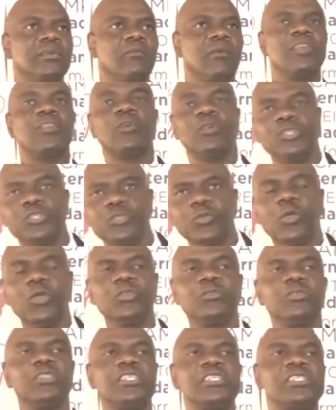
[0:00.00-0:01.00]
Why don't you go
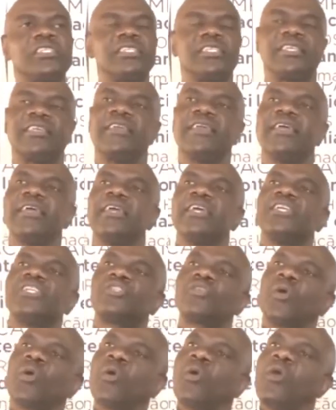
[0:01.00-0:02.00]
into the sea?
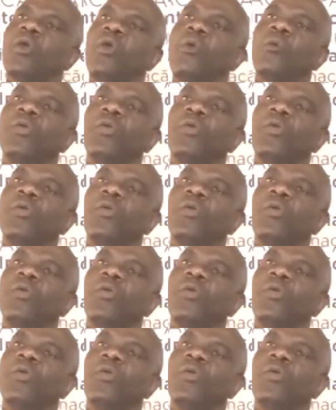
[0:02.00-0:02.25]
So